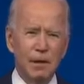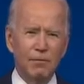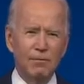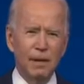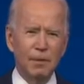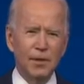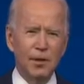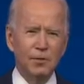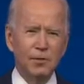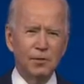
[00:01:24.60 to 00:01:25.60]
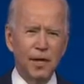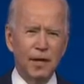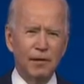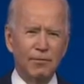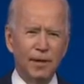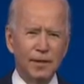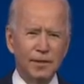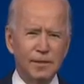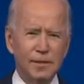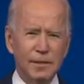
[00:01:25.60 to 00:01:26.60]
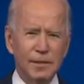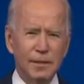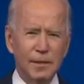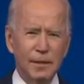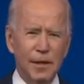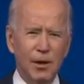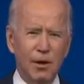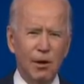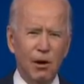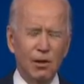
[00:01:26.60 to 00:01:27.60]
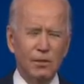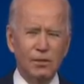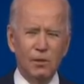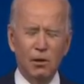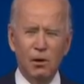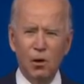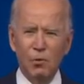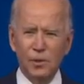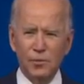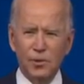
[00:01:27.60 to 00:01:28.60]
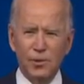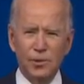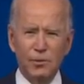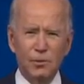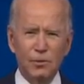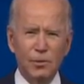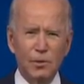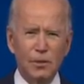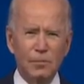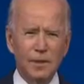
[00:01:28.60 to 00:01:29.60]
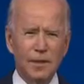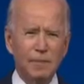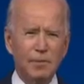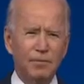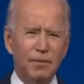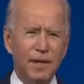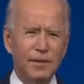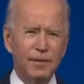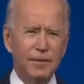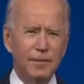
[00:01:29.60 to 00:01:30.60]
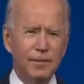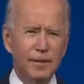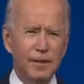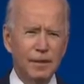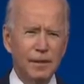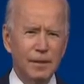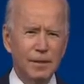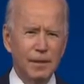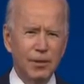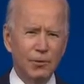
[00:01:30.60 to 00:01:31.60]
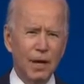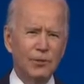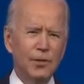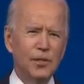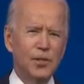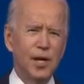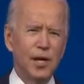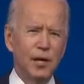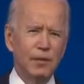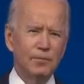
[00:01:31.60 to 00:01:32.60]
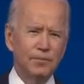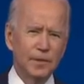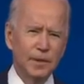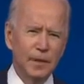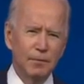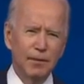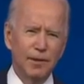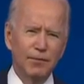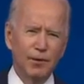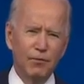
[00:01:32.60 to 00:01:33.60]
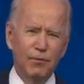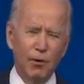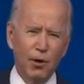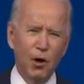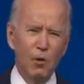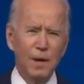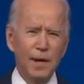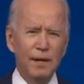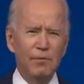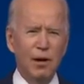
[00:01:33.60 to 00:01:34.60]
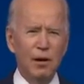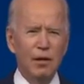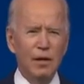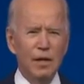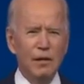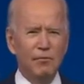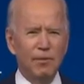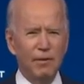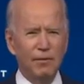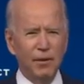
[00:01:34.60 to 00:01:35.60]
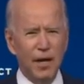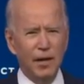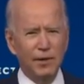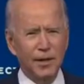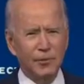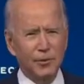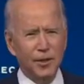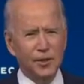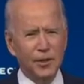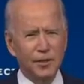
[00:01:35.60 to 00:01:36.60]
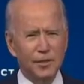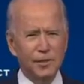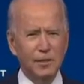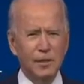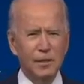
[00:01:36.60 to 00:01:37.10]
Our family knows your sacrifice, and our hearts are always with you. But keep the faith. Throughout this year, we had to forego many of our favorite holiday traditions